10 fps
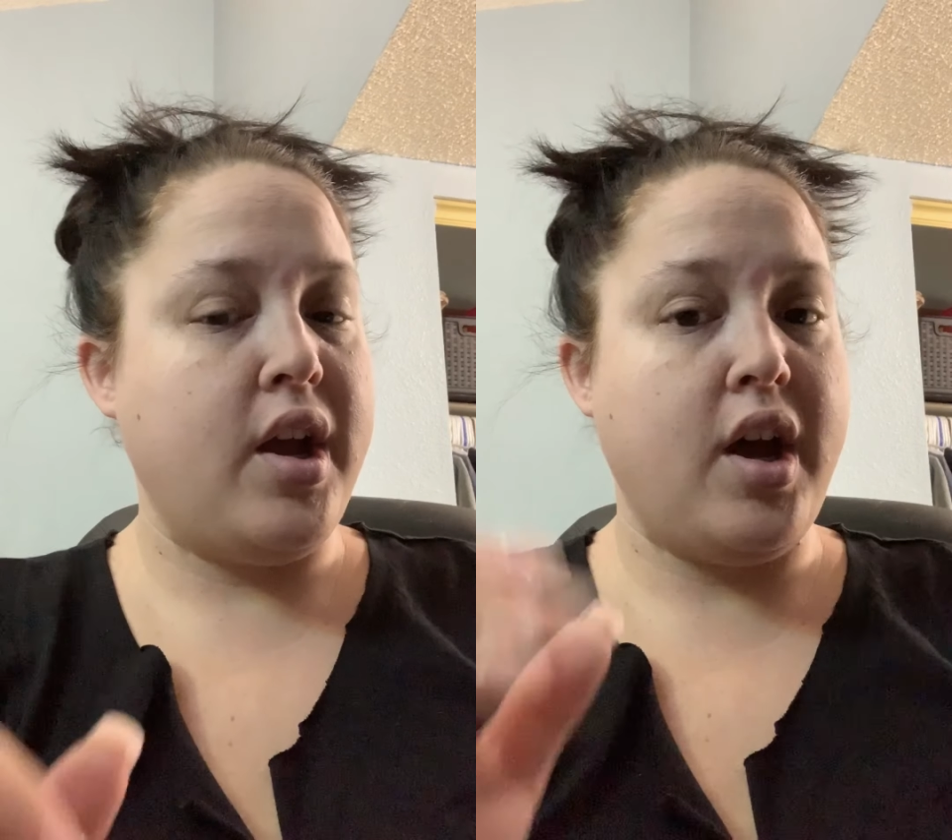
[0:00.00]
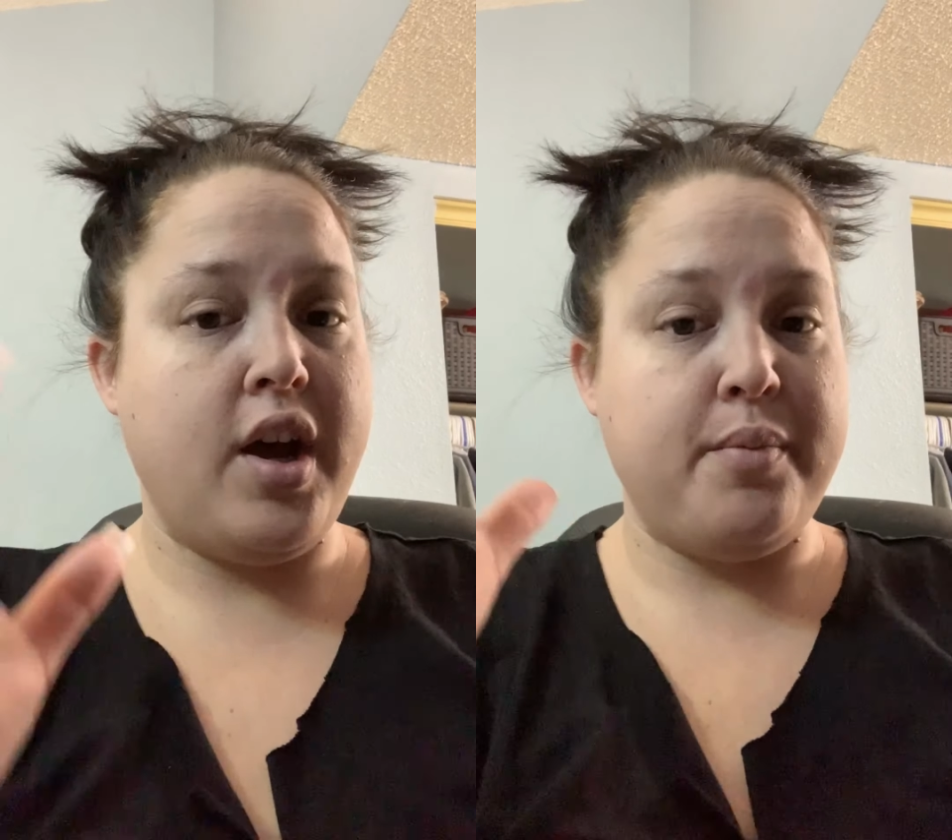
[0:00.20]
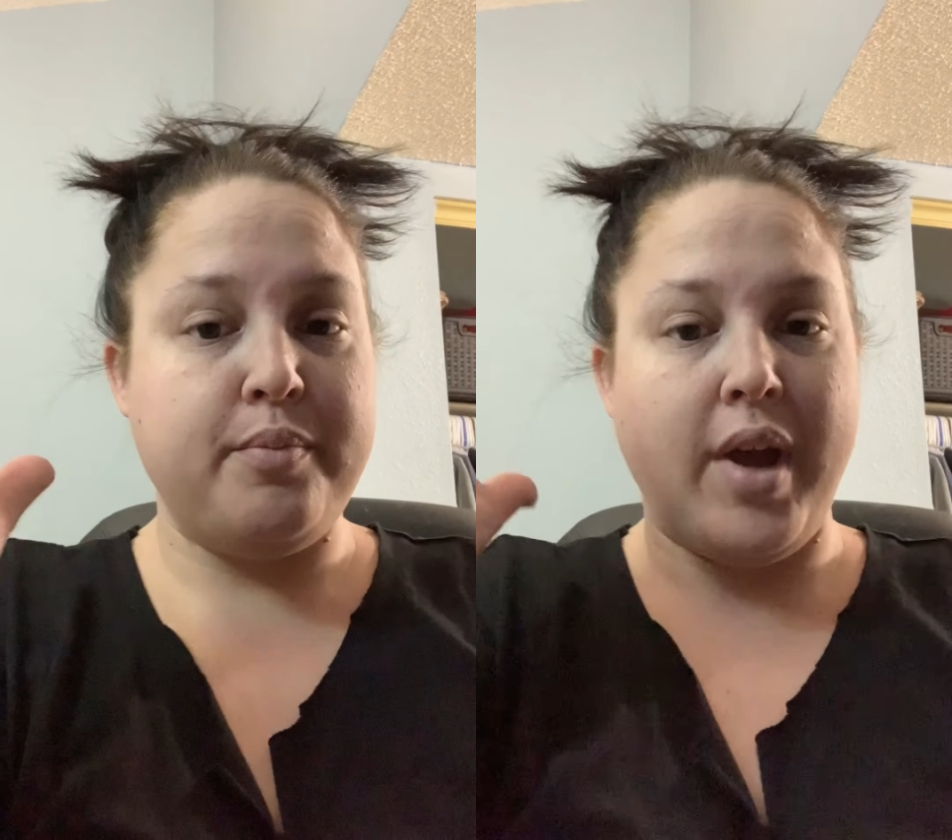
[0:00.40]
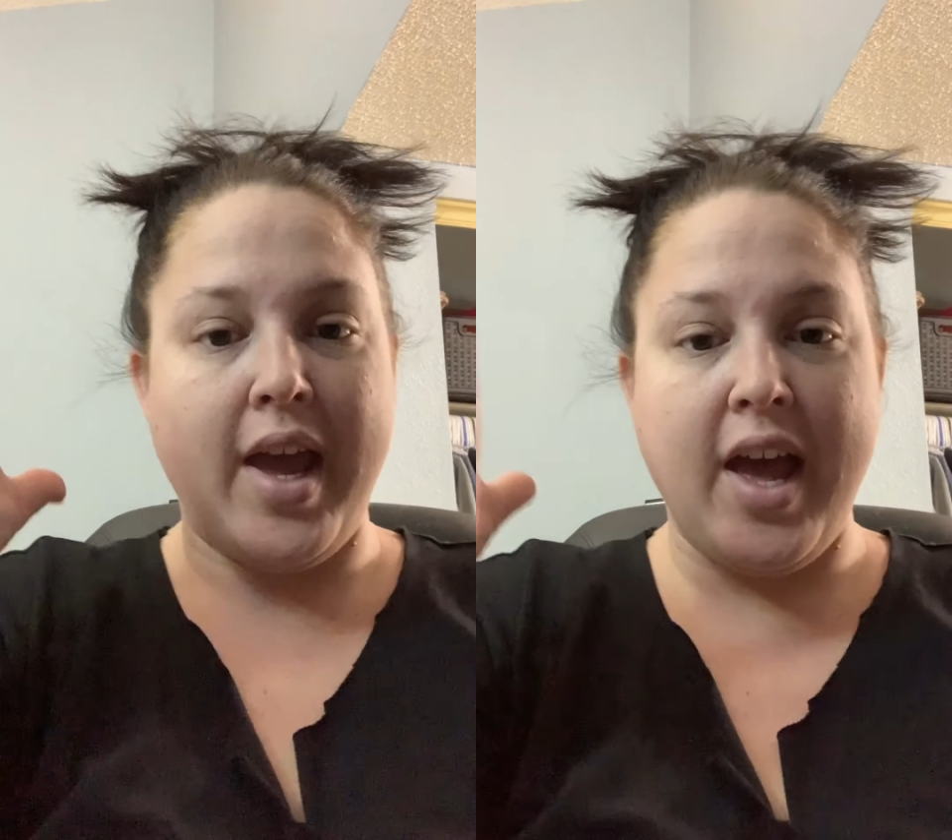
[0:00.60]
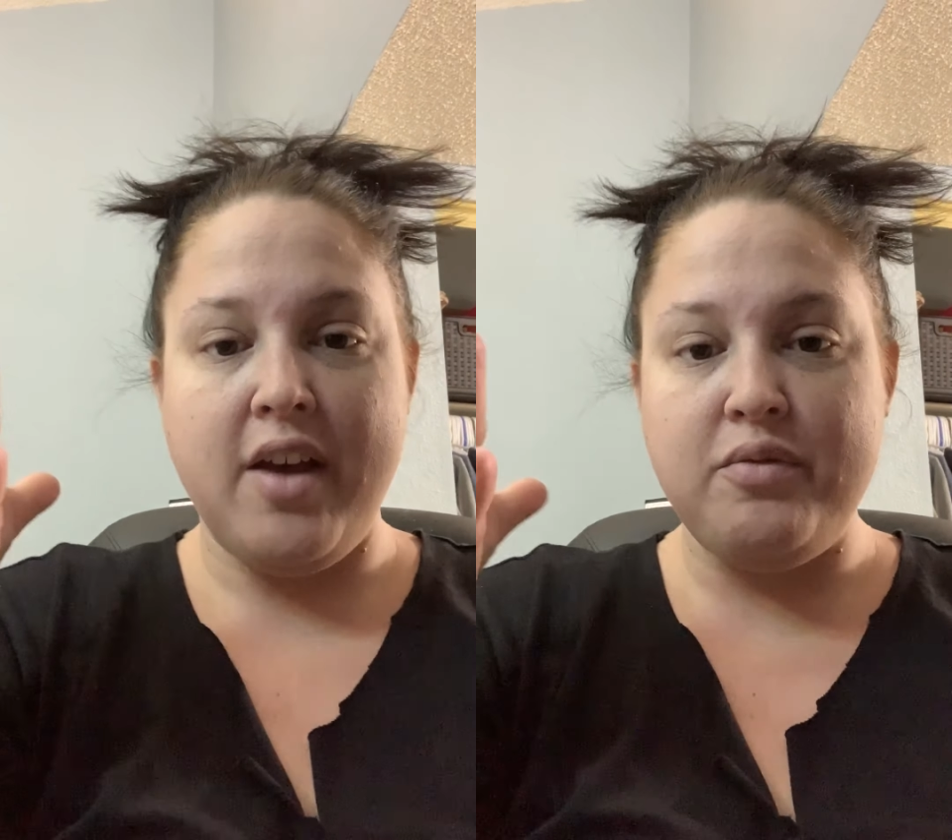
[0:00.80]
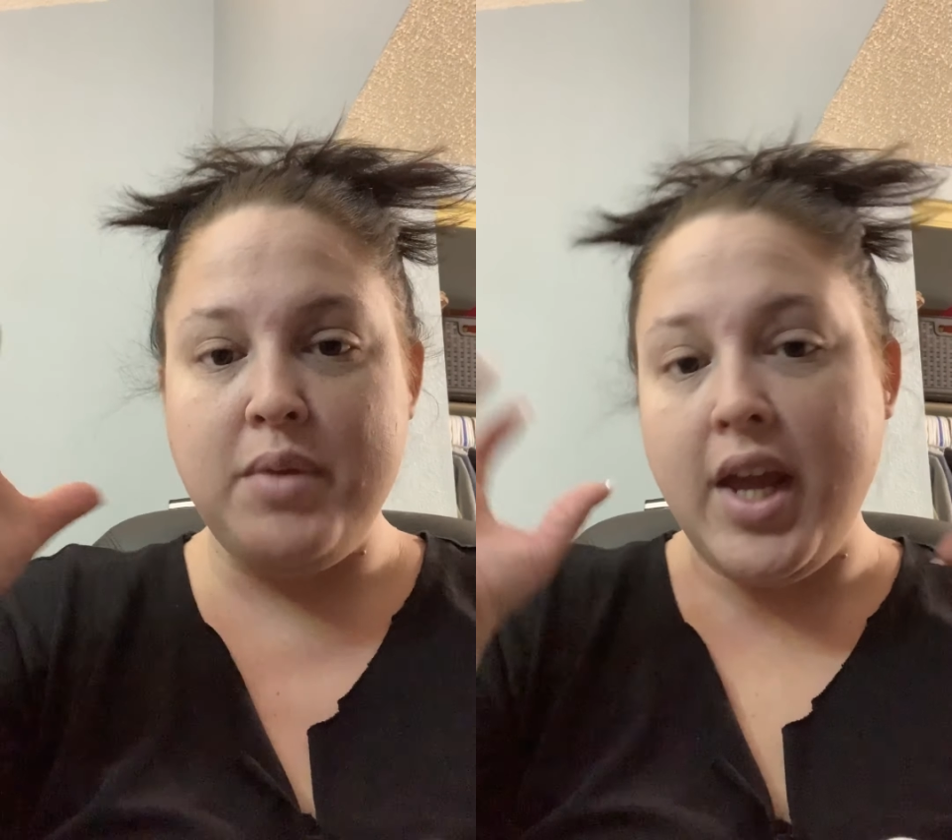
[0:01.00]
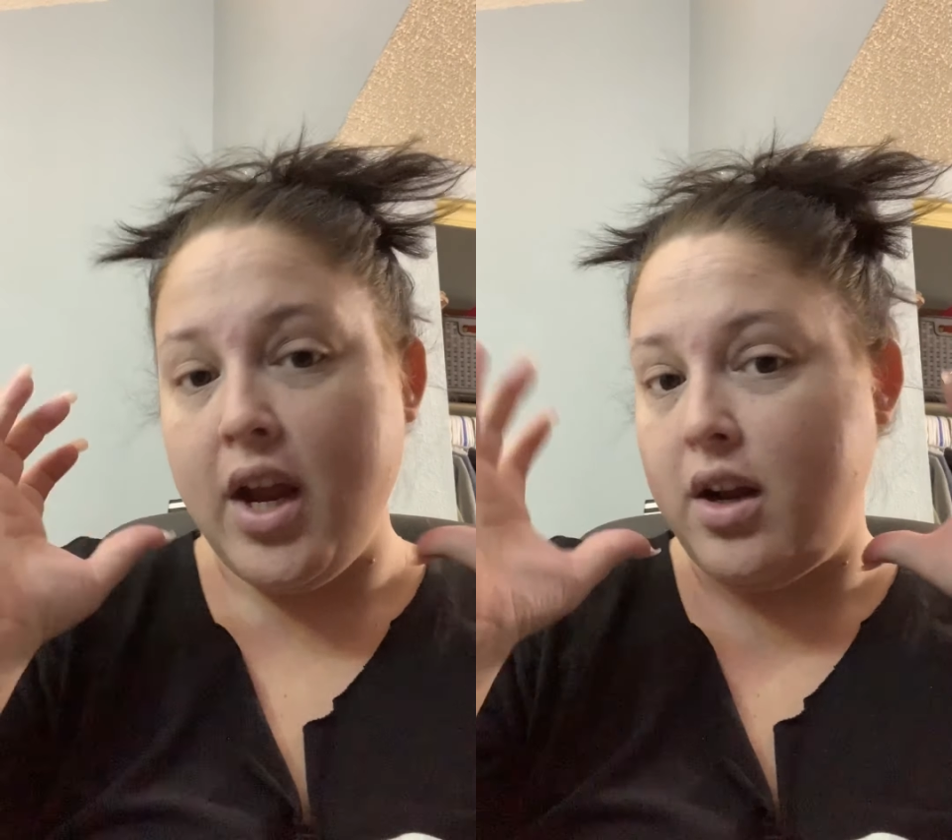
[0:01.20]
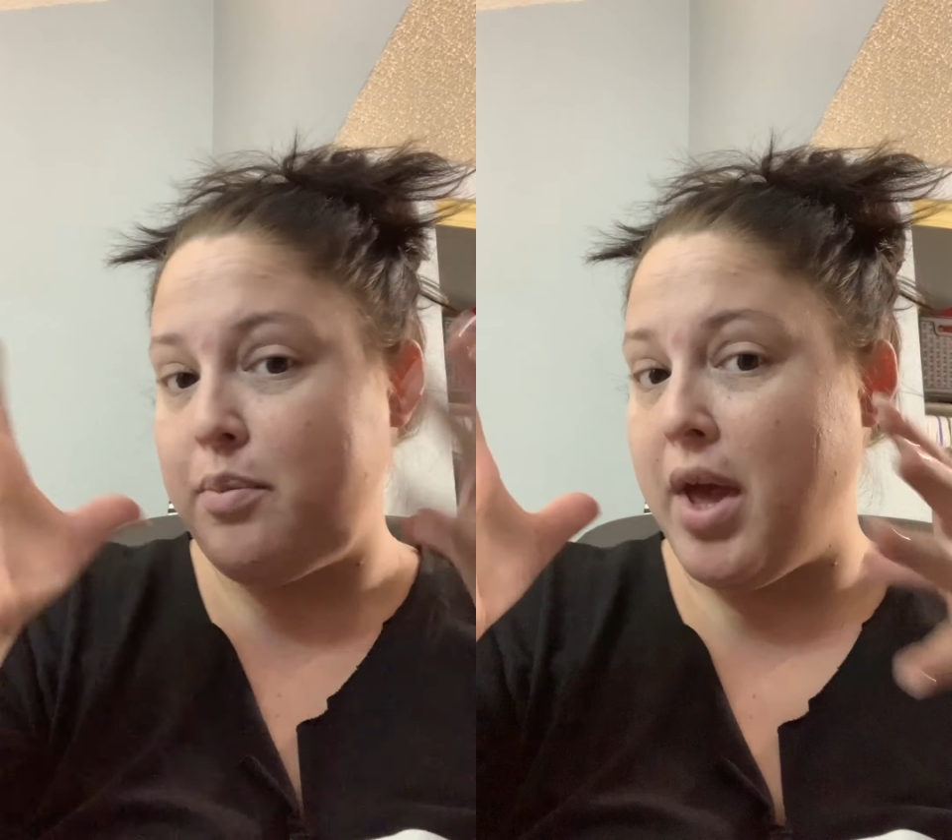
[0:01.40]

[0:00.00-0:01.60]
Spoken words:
I have my hair up,